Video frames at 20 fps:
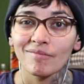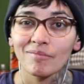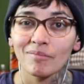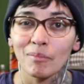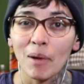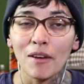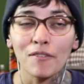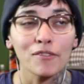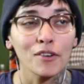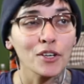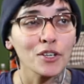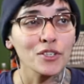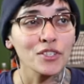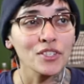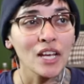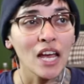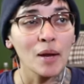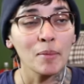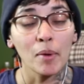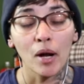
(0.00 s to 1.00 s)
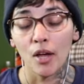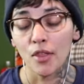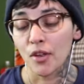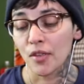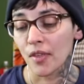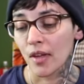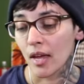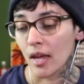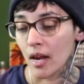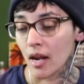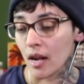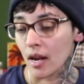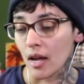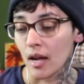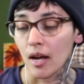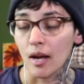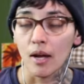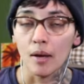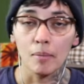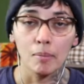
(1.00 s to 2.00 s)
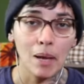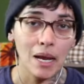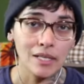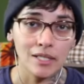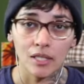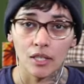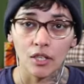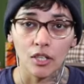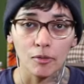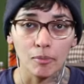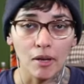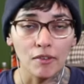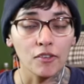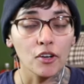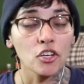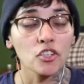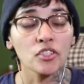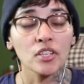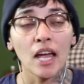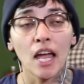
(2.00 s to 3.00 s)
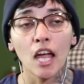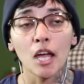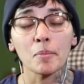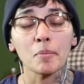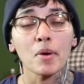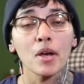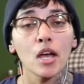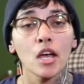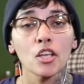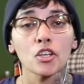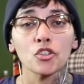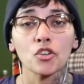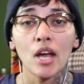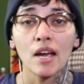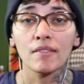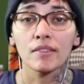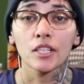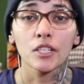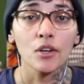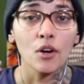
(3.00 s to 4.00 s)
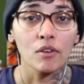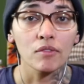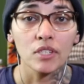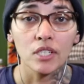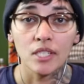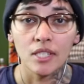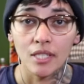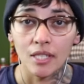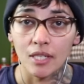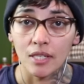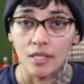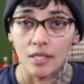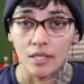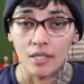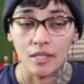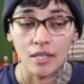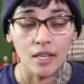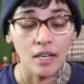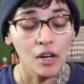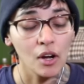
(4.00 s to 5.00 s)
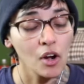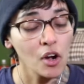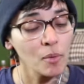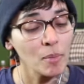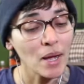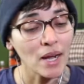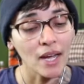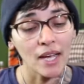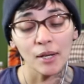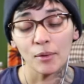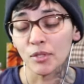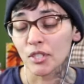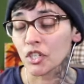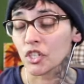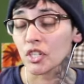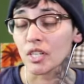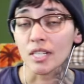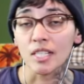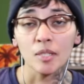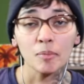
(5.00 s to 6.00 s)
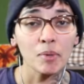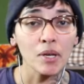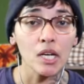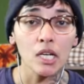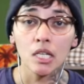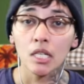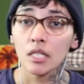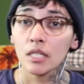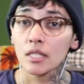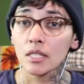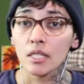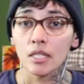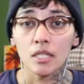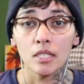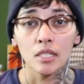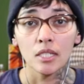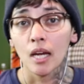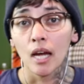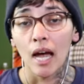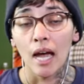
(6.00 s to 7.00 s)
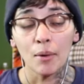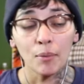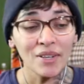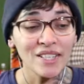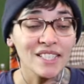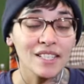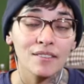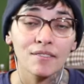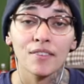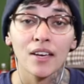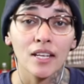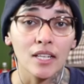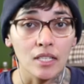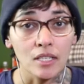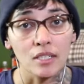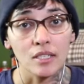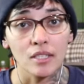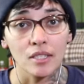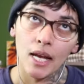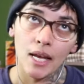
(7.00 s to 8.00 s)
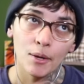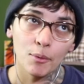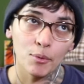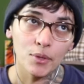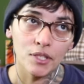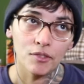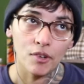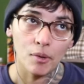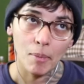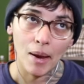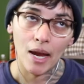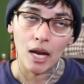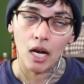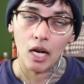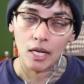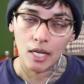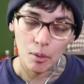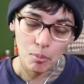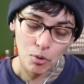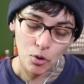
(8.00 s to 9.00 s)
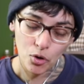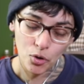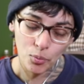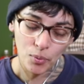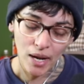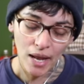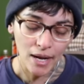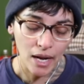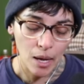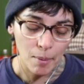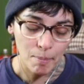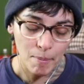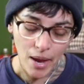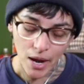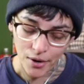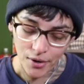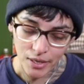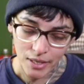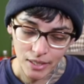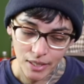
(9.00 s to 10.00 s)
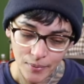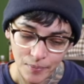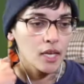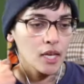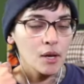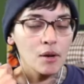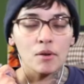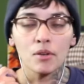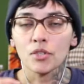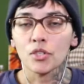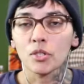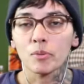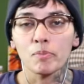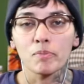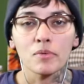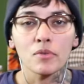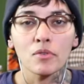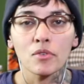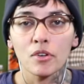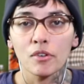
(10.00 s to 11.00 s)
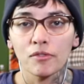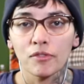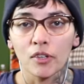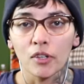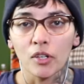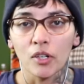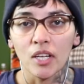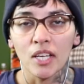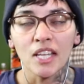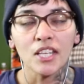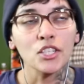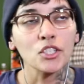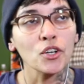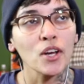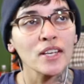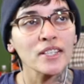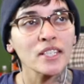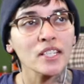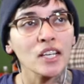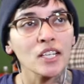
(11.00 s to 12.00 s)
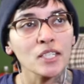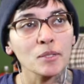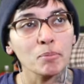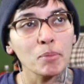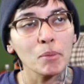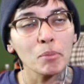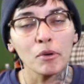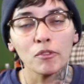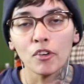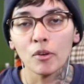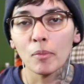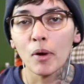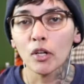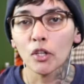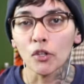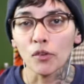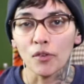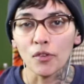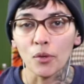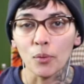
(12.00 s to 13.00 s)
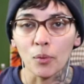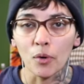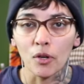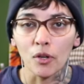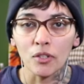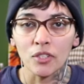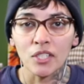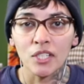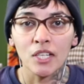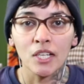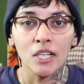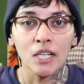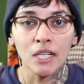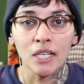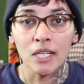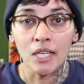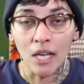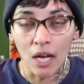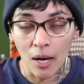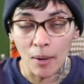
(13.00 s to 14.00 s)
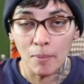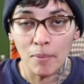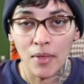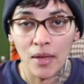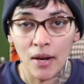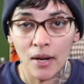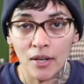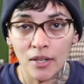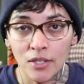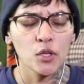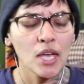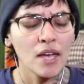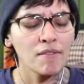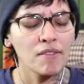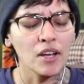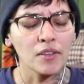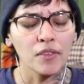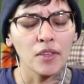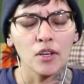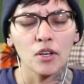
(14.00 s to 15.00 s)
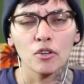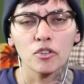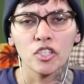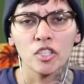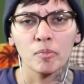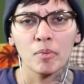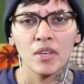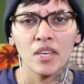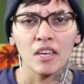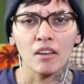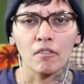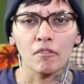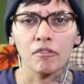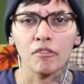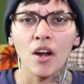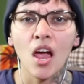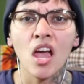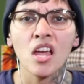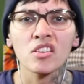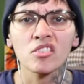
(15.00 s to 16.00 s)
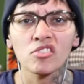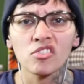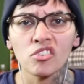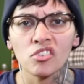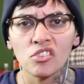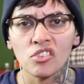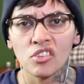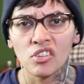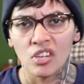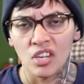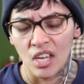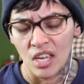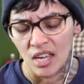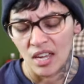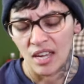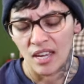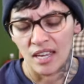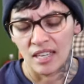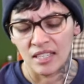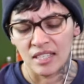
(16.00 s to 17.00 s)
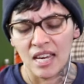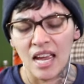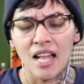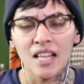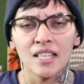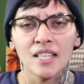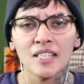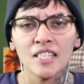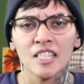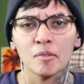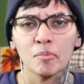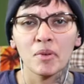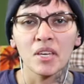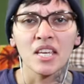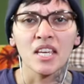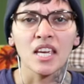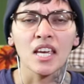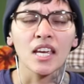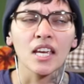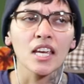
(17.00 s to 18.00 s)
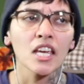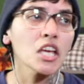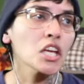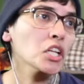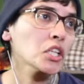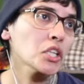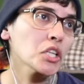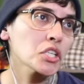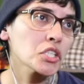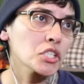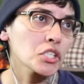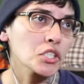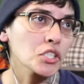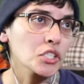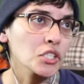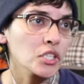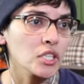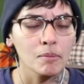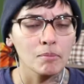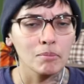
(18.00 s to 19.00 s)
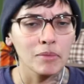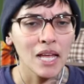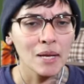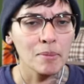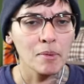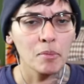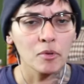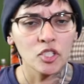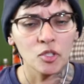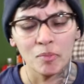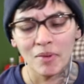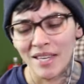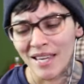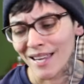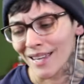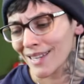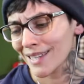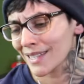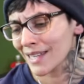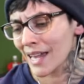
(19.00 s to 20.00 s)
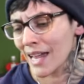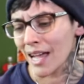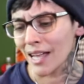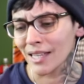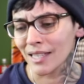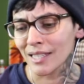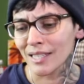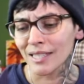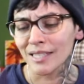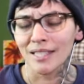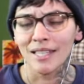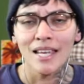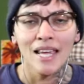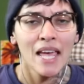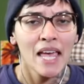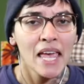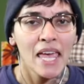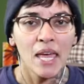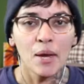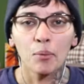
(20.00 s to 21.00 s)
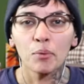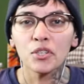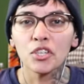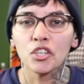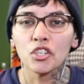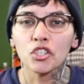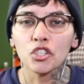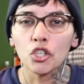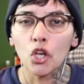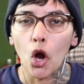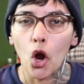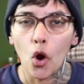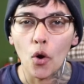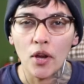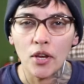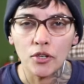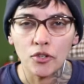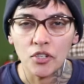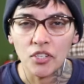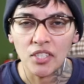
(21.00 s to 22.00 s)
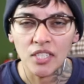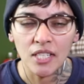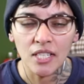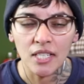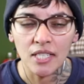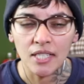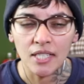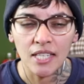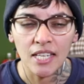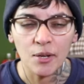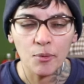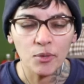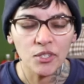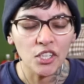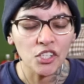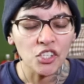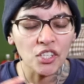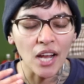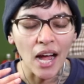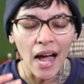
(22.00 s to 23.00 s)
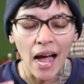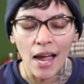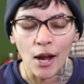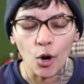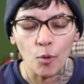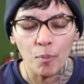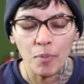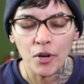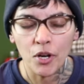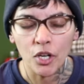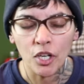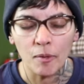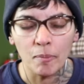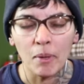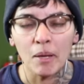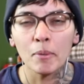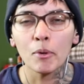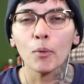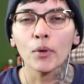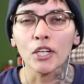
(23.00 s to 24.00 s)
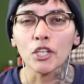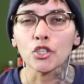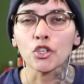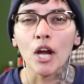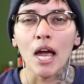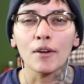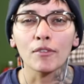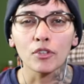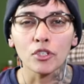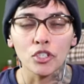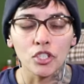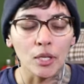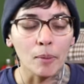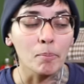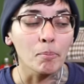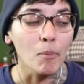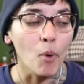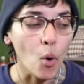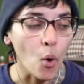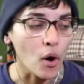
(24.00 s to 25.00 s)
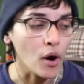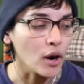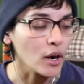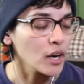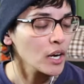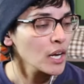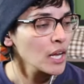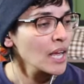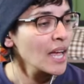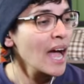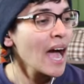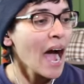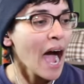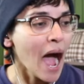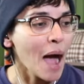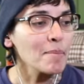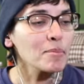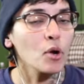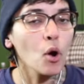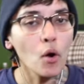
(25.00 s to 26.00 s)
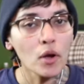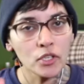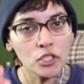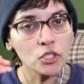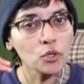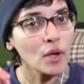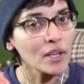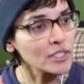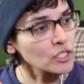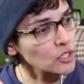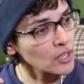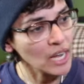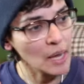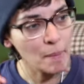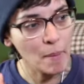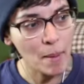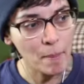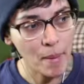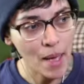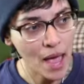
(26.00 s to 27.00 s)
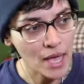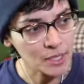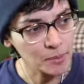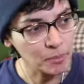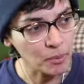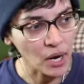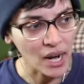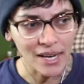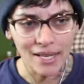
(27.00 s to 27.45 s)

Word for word: My first time, other than uh, Mexico, my first time traveling overseas, and oh my god, it was such an experience. I went to Venice. It was for my honeymoon when I got married. It was beautiful, and it's crazy because people from all over the world come there. You have Latinos speaking French, Italian speaking English, black people speaking Italian. It was just so interesting to see. It was such an eye opener. It made me want to travel some more. I'm going to. I still got my passport.